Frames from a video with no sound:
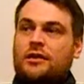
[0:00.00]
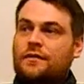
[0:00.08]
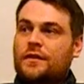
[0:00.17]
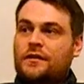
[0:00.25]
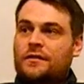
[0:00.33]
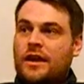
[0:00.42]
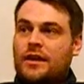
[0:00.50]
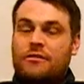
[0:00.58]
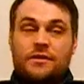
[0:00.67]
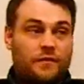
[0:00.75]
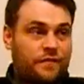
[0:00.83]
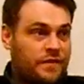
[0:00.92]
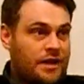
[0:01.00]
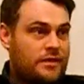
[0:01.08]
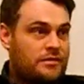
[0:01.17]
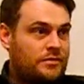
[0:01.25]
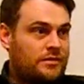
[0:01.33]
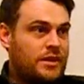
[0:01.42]
that they're in the
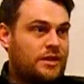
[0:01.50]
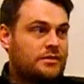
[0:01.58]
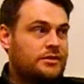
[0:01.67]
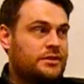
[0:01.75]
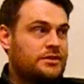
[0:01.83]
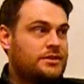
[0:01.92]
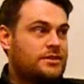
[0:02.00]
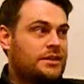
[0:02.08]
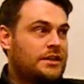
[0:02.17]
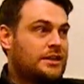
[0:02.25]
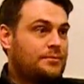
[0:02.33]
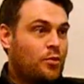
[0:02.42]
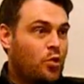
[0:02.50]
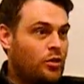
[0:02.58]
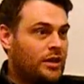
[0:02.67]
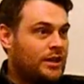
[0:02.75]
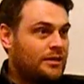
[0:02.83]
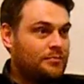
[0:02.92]
faith, and that in the
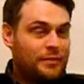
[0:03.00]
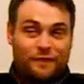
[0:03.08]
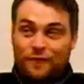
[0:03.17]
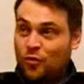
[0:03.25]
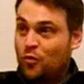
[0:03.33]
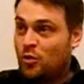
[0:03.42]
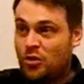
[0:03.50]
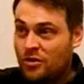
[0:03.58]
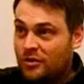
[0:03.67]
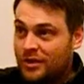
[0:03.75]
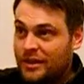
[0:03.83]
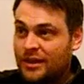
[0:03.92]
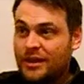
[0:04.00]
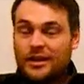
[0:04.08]
morning before work